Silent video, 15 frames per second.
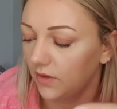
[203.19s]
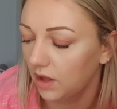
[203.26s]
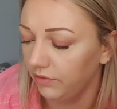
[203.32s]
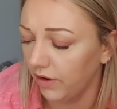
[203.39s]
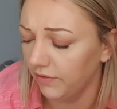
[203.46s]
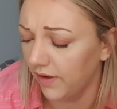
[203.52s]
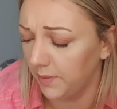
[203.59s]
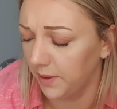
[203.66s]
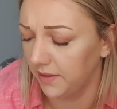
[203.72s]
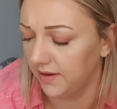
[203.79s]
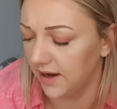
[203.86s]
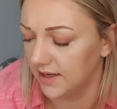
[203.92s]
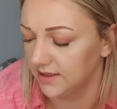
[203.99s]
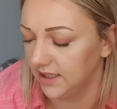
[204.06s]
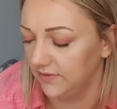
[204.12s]
From February the
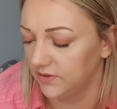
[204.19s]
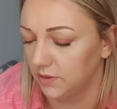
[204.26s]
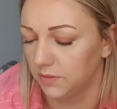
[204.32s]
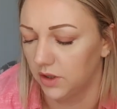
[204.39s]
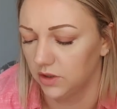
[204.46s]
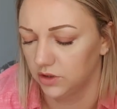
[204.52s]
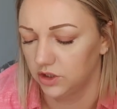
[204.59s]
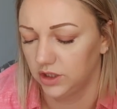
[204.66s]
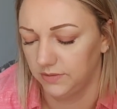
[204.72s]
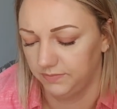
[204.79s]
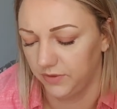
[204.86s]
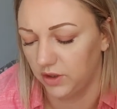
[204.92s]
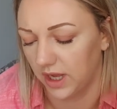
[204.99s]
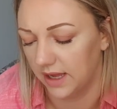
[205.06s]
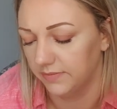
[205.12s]
19th to March.
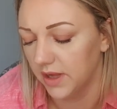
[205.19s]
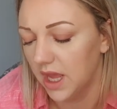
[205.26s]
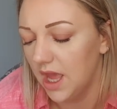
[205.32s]
Okay.